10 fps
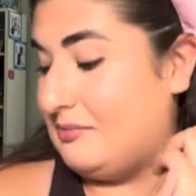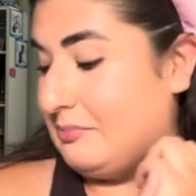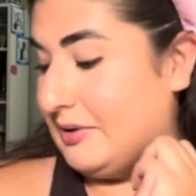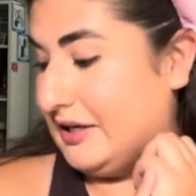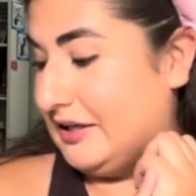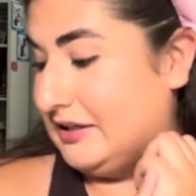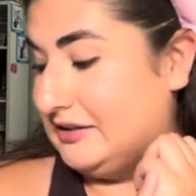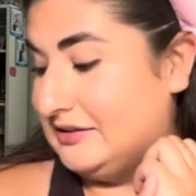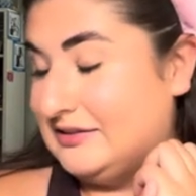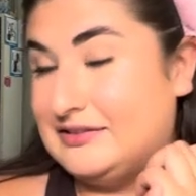but
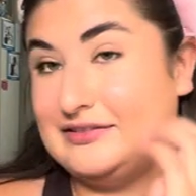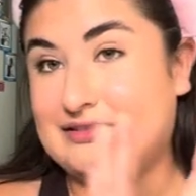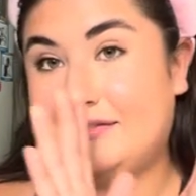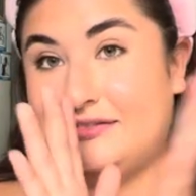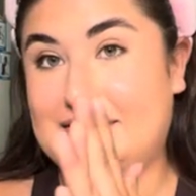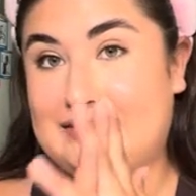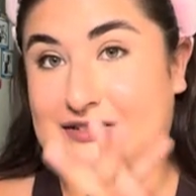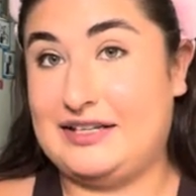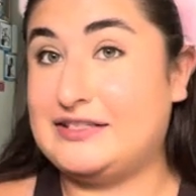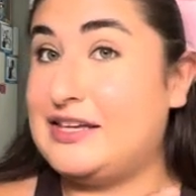
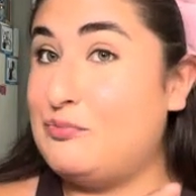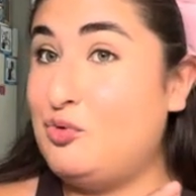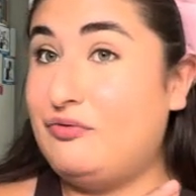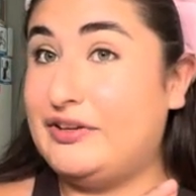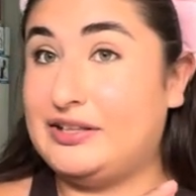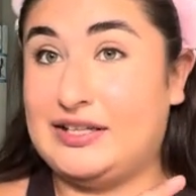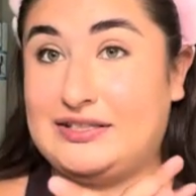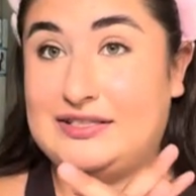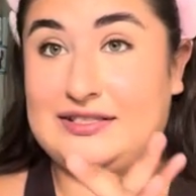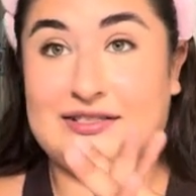let's keep moving.
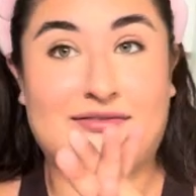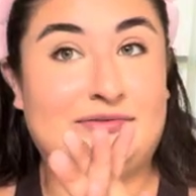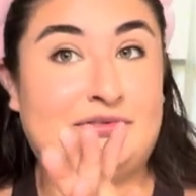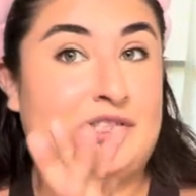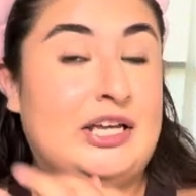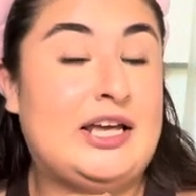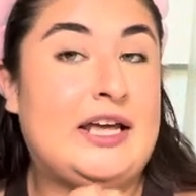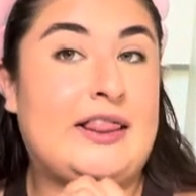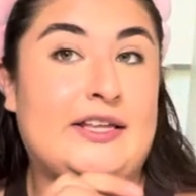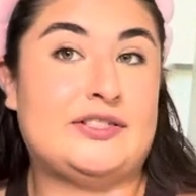Let's
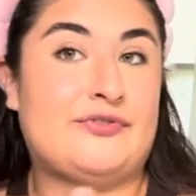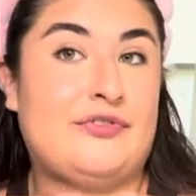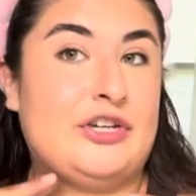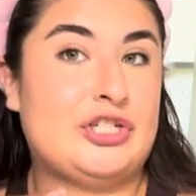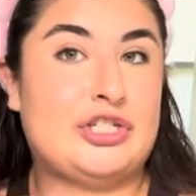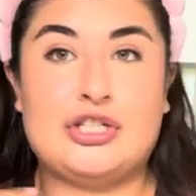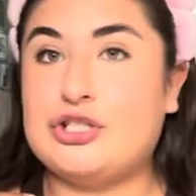let's finish this